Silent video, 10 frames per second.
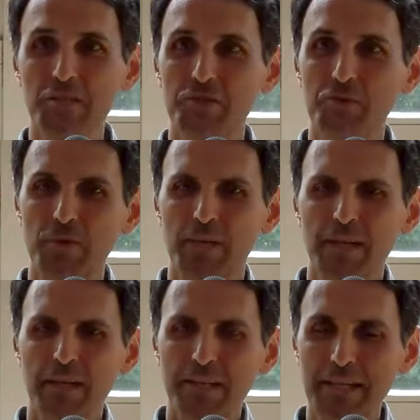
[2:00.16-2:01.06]
its
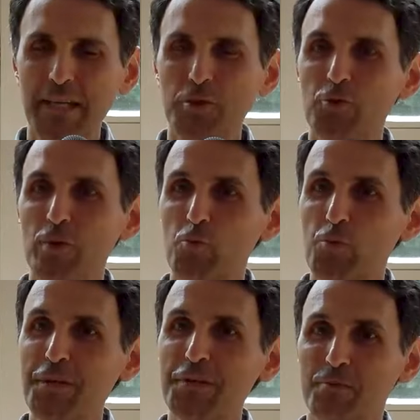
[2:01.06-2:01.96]
natural
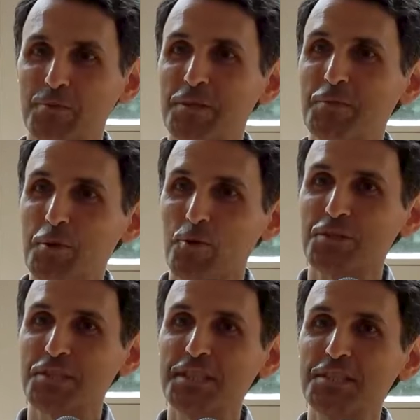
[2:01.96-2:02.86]
rhythms
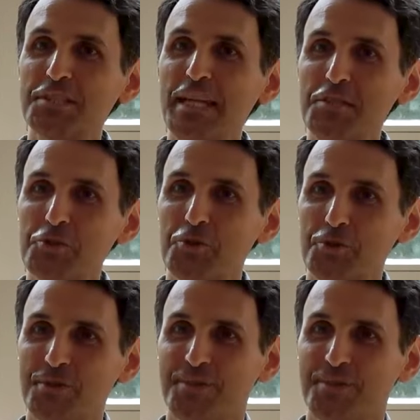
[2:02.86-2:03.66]
because it is nature.